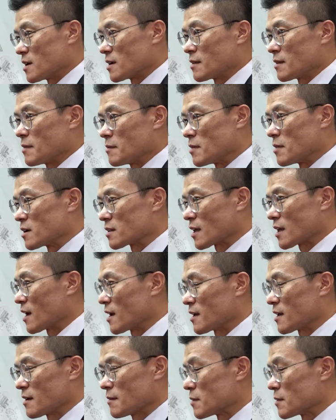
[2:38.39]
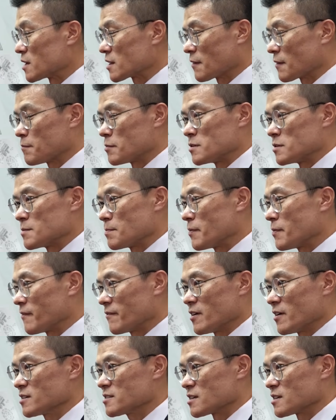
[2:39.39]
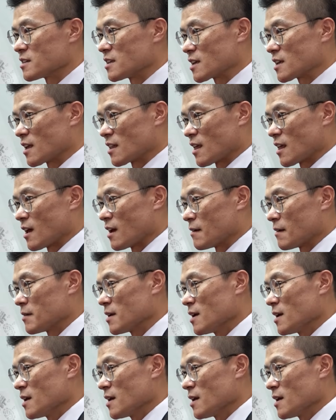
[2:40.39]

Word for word: I mean, multi, multiple function it can have,